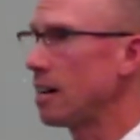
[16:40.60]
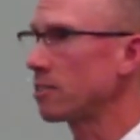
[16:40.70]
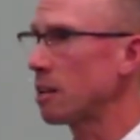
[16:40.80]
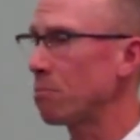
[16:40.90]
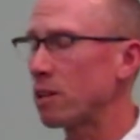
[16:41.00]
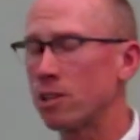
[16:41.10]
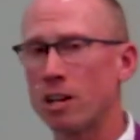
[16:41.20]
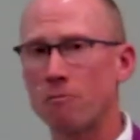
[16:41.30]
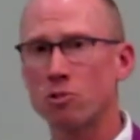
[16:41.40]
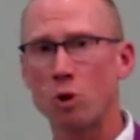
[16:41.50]
He simply
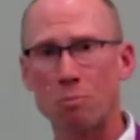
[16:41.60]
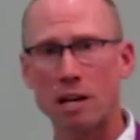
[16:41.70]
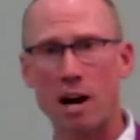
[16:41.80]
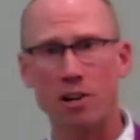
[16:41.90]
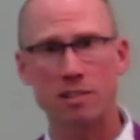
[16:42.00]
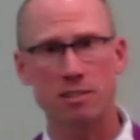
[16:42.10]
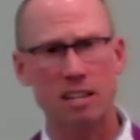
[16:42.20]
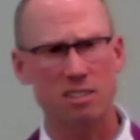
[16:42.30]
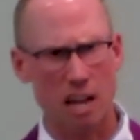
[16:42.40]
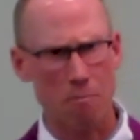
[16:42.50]
could have swooped down and
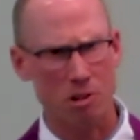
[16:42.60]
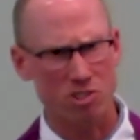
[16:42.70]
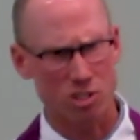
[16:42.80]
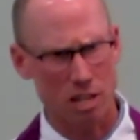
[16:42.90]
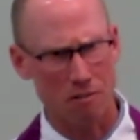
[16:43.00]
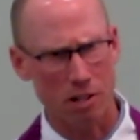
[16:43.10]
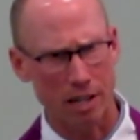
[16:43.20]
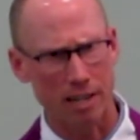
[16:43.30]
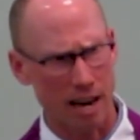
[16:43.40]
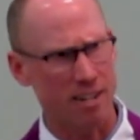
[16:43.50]
said, Stop your
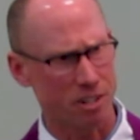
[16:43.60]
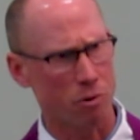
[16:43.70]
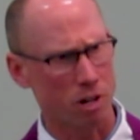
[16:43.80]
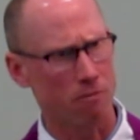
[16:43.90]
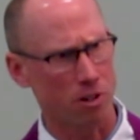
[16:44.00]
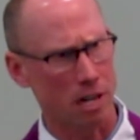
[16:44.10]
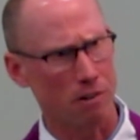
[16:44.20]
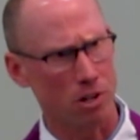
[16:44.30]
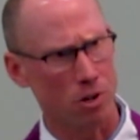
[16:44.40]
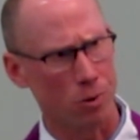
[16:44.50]
sniveling, God has already
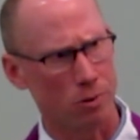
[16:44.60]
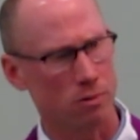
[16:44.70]
forgiven you.